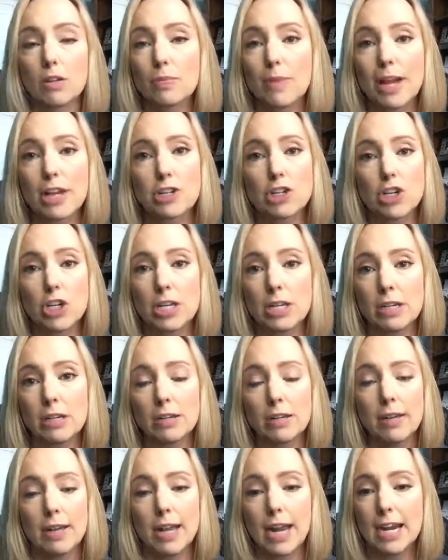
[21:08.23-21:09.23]

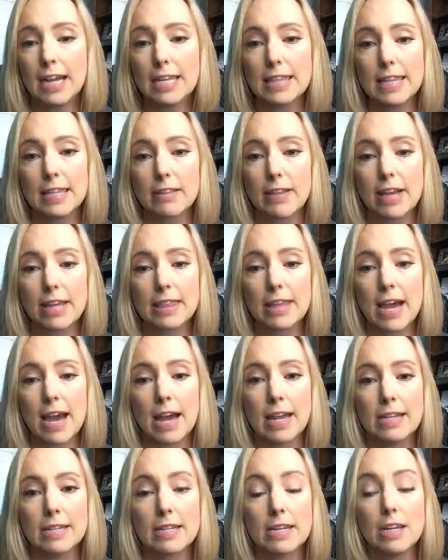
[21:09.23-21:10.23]
matching, anything like
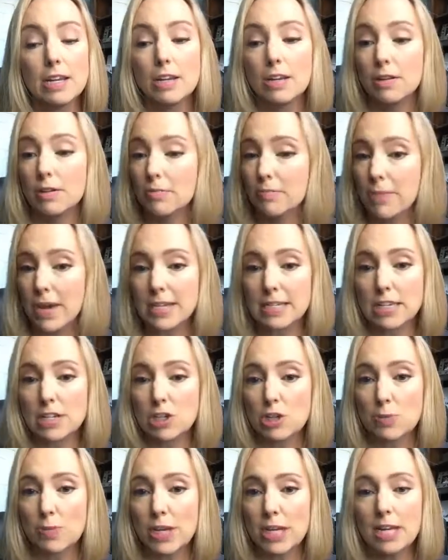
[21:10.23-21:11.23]
that,
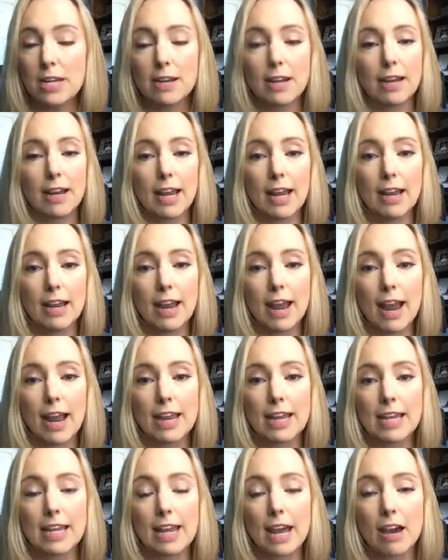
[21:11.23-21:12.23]
message me and
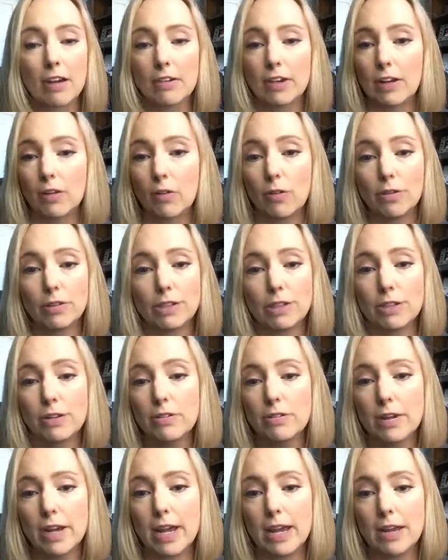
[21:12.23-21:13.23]
I'll get a hold of
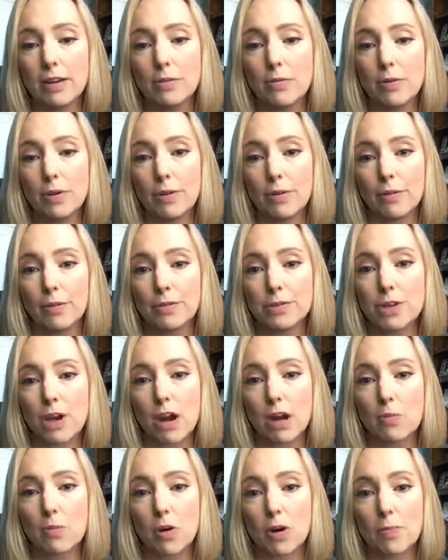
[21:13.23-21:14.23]
you and we'll
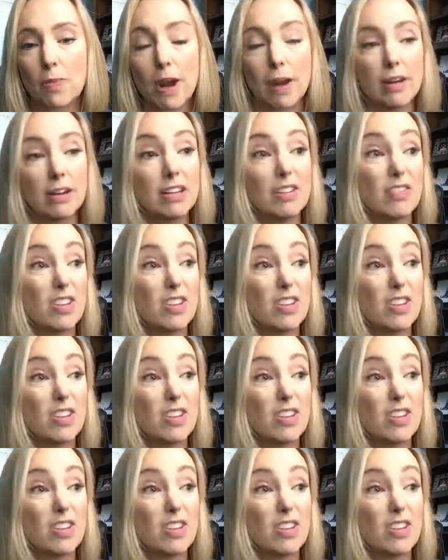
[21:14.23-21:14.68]
talk more about it.